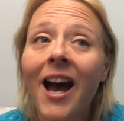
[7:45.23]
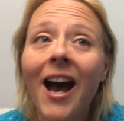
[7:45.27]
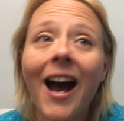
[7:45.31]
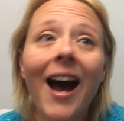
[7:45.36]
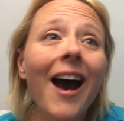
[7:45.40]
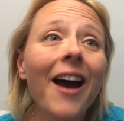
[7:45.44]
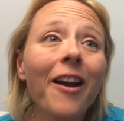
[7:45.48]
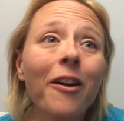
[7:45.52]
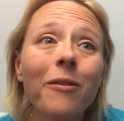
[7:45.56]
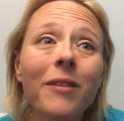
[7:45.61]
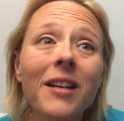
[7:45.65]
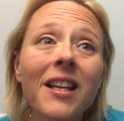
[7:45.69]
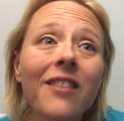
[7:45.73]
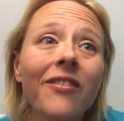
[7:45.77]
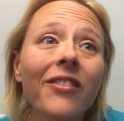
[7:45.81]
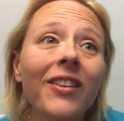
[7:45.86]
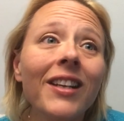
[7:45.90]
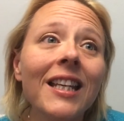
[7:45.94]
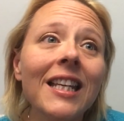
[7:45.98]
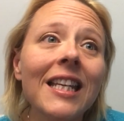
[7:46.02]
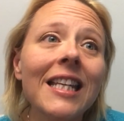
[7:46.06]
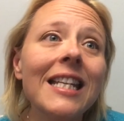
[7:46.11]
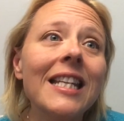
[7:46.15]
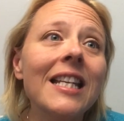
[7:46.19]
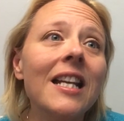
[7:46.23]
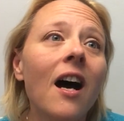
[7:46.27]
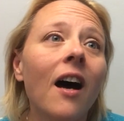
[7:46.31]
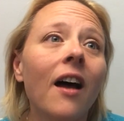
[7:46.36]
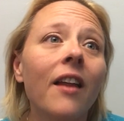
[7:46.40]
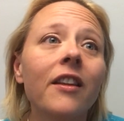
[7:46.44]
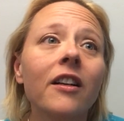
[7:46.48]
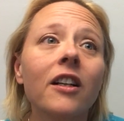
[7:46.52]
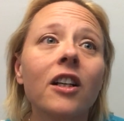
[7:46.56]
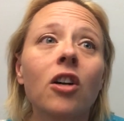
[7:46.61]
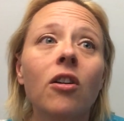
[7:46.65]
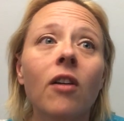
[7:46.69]
I don't even eat
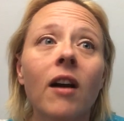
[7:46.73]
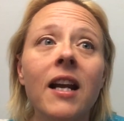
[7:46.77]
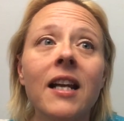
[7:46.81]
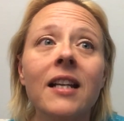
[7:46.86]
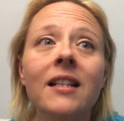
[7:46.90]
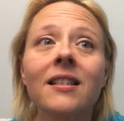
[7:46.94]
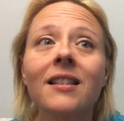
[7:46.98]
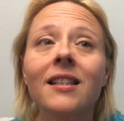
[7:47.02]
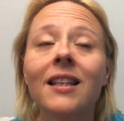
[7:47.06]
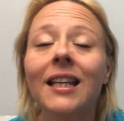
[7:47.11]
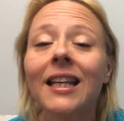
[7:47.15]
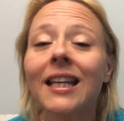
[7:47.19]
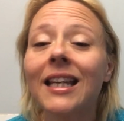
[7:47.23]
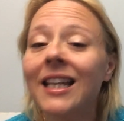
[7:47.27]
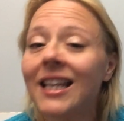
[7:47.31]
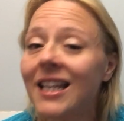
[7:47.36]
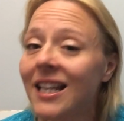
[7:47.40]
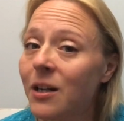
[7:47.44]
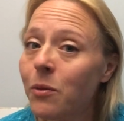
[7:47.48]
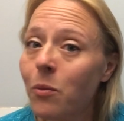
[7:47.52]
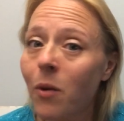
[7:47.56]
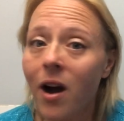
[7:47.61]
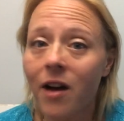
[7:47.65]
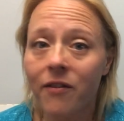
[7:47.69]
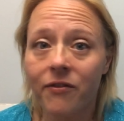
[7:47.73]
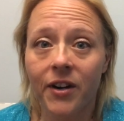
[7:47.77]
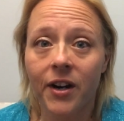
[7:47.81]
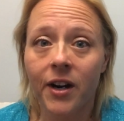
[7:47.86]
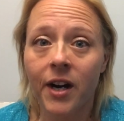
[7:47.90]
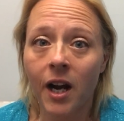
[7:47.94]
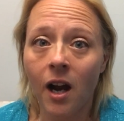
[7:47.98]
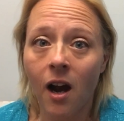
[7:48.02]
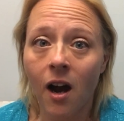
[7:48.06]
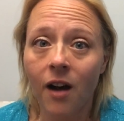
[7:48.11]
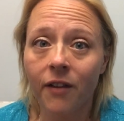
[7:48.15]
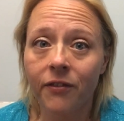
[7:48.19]
other grains like quinoa
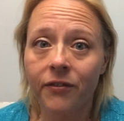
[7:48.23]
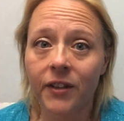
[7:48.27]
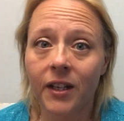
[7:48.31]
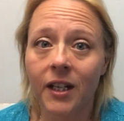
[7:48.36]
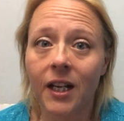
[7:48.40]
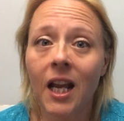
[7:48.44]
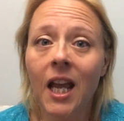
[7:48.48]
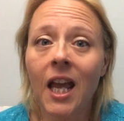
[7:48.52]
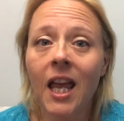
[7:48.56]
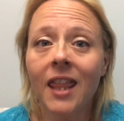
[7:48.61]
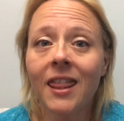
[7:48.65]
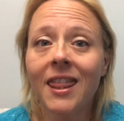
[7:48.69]
very often.